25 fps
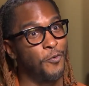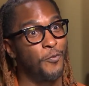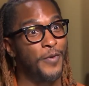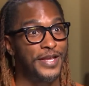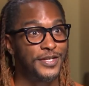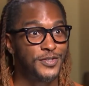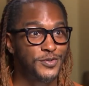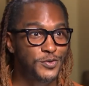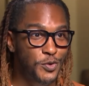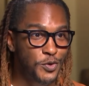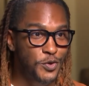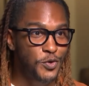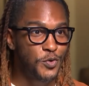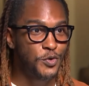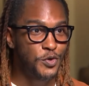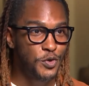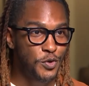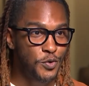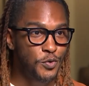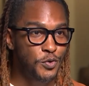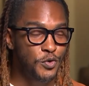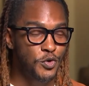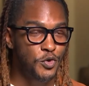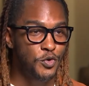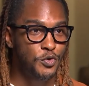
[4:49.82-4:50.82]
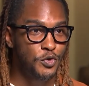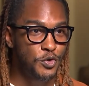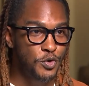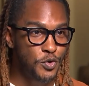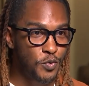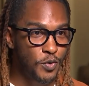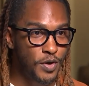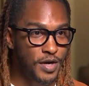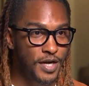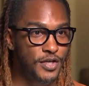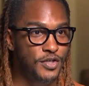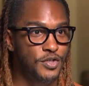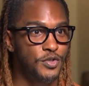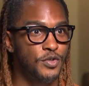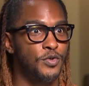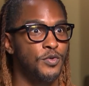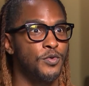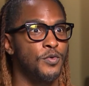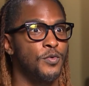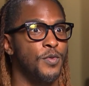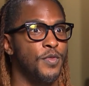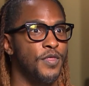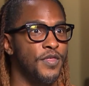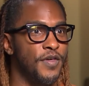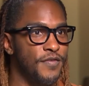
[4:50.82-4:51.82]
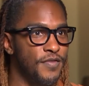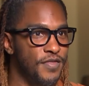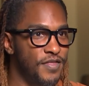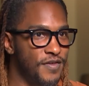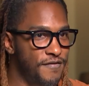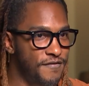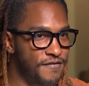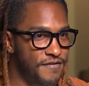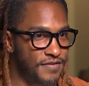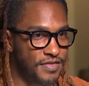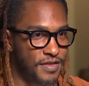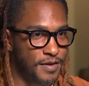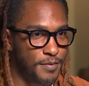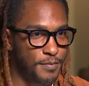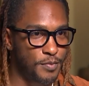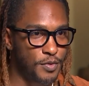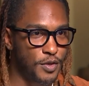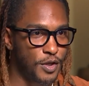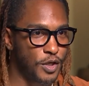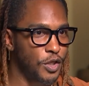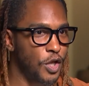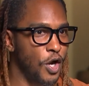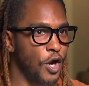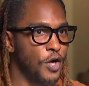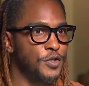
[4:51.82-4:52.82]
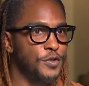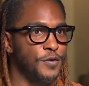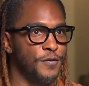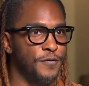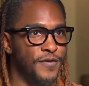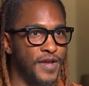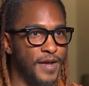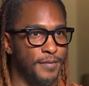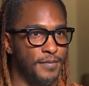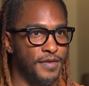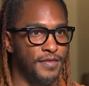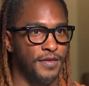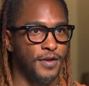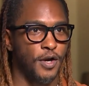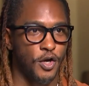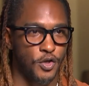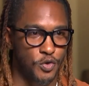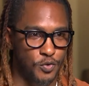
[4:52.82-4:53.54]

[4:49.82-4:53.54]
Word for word: Wait, so you do you do want to do the, the the the larger family thing?